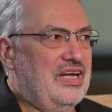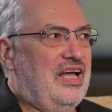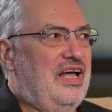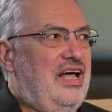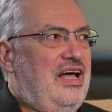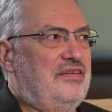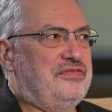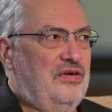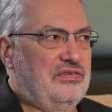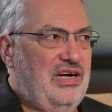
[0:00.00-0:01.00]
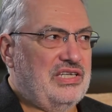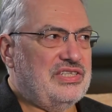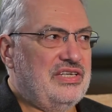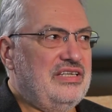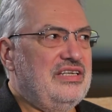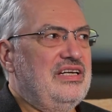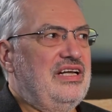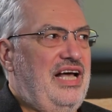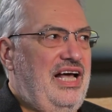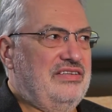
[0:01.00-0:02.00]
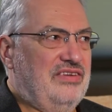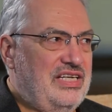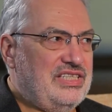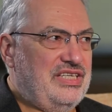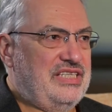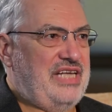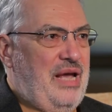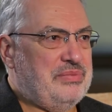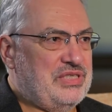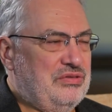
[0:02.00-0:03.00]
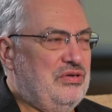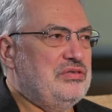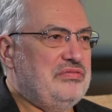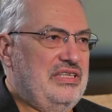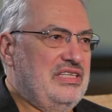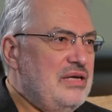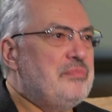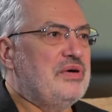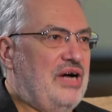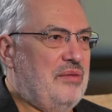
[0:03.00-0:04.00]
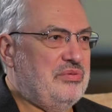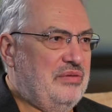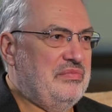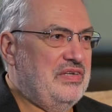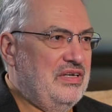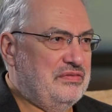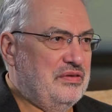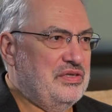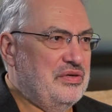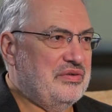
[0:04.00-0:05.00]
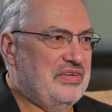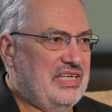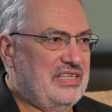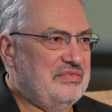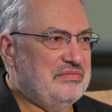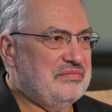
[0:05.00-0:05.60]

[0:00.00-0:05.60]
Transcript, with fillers: uh, for Russia and Russia is absolutely the problem for Ukraine.